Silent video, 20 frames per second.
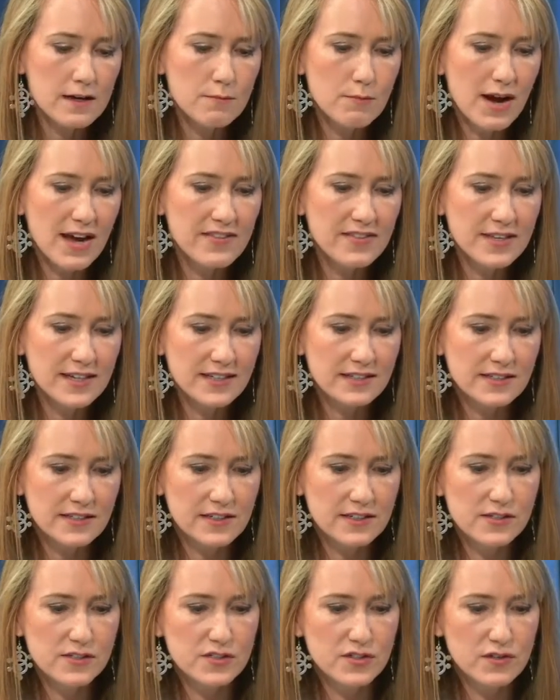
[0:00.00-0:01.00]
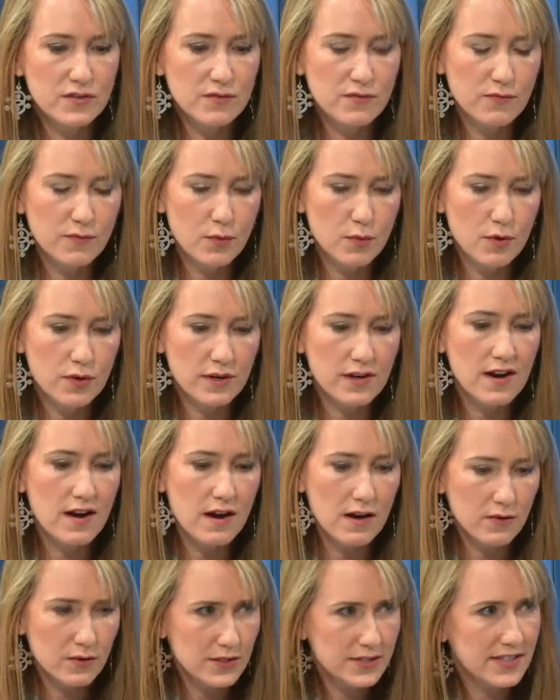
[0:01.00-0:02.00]
I think it's a concern for
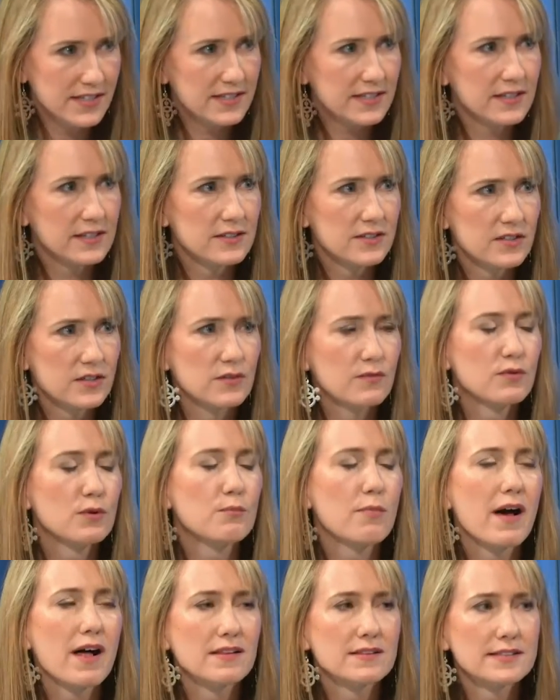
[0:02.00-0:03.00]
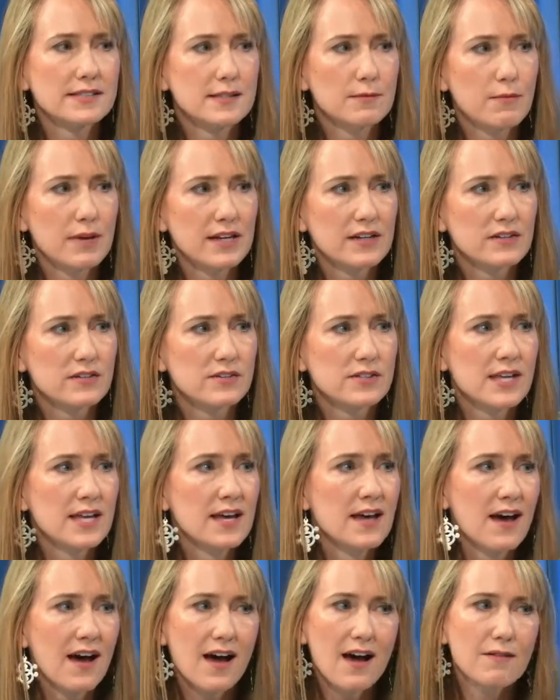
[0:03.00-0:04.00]
Congress. It's a concern for policymakers.
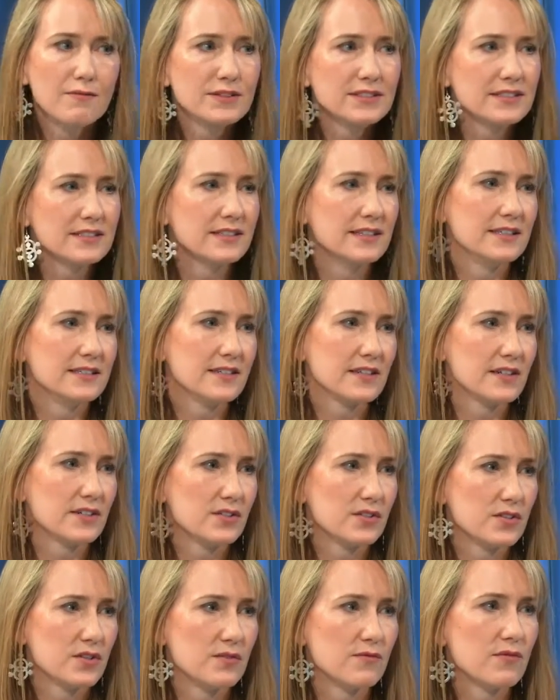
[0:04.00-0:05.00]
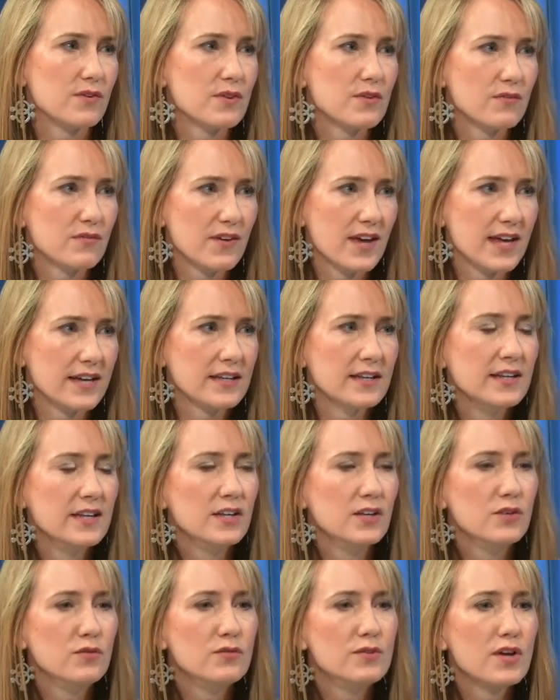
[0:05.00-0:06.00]
Obviously, it's a concern for the Fed.
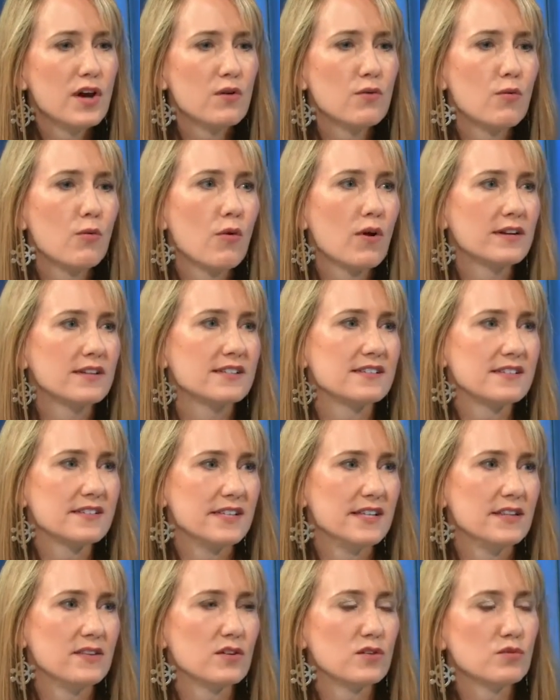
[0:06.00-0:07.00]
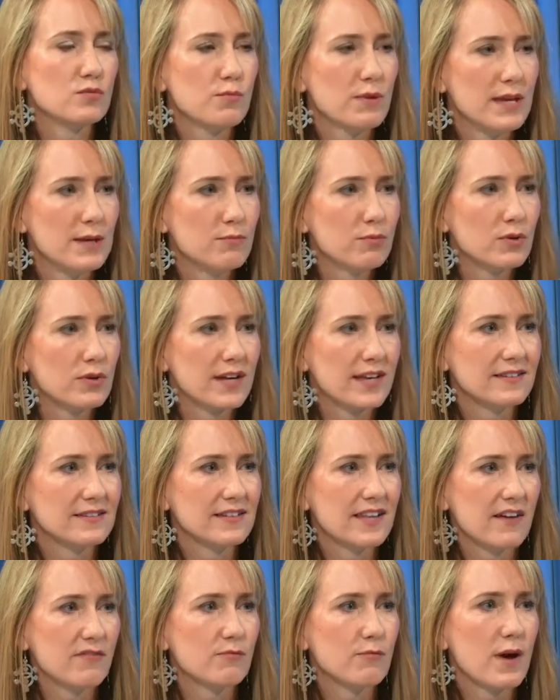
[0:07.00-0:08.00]
You don't want to see those people
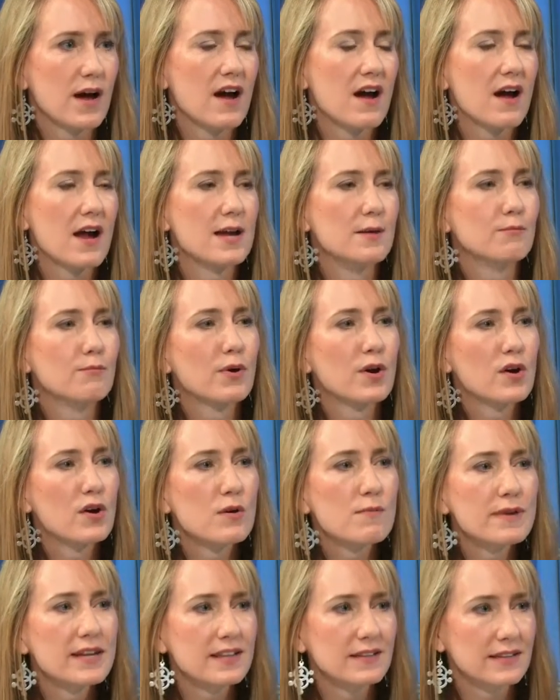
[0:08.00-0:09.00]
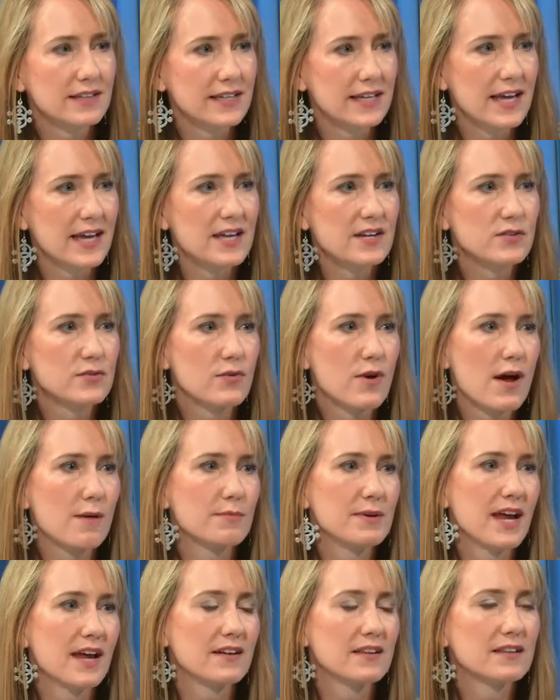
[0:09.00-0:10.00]
get left behind permanently and
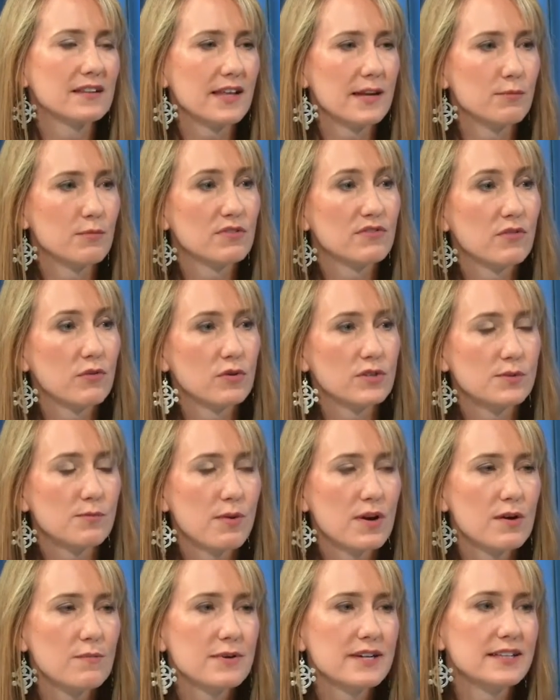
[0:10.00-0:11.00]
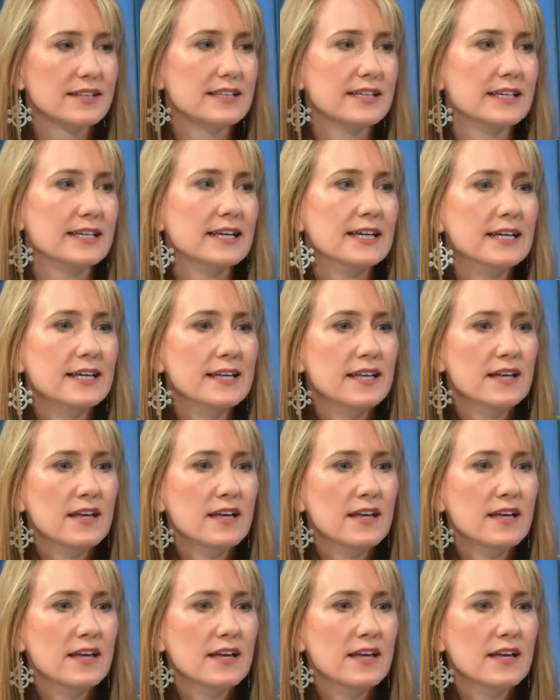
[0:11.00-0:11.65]
dropped out of the labor force permanently.